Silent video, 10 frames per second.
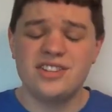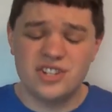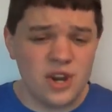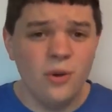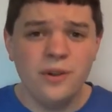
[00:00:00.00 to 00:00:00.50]

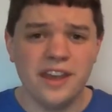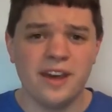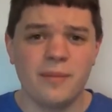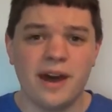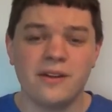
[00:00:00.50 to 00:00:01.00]

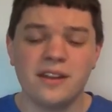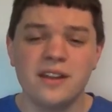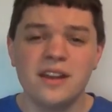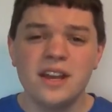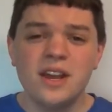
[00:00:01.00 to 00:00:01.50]
joking about
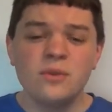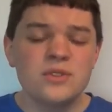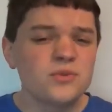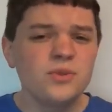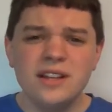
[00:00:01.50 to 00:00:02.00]
it
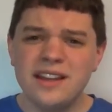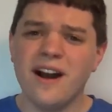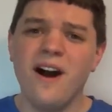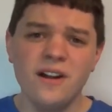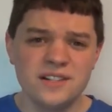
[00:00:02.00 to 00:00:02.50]
was really
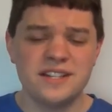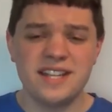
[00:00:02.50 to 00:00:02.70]
hard to